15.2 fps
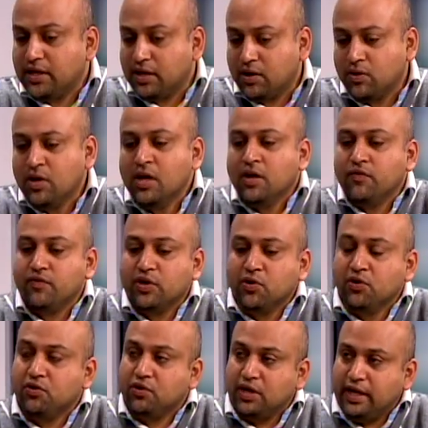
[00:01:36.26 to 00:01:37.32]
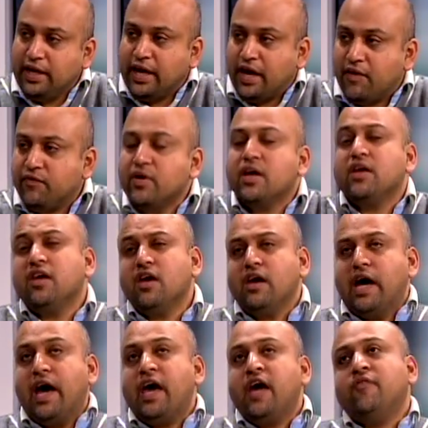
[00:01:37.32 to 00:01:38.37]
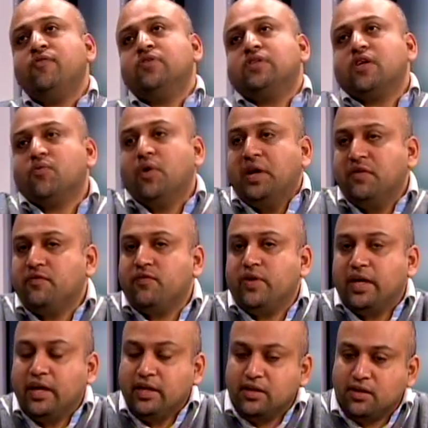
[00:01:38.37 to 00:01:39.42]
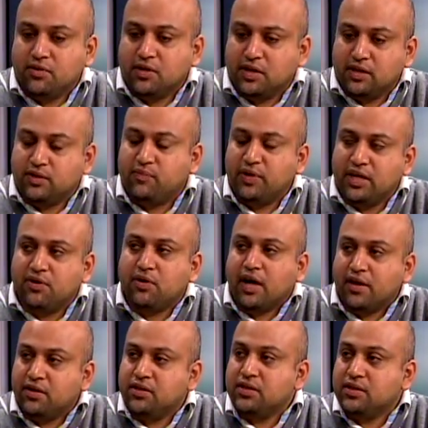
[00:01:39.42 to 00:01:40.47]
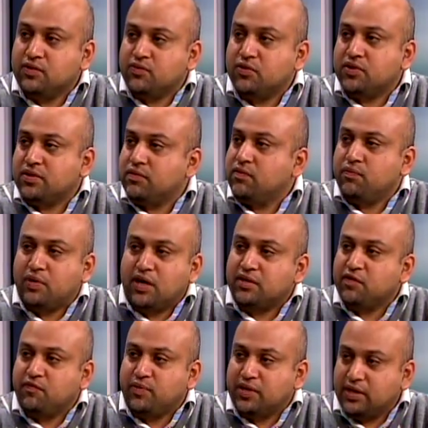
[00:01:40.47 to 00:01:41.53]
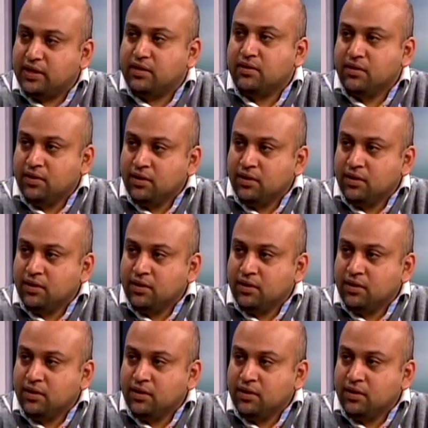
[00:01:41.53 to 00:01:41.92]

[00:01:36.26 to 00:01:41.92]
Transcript: now, we don't really have. I have to say, one of Indian cricket's big tragedies was Parthiv Patel.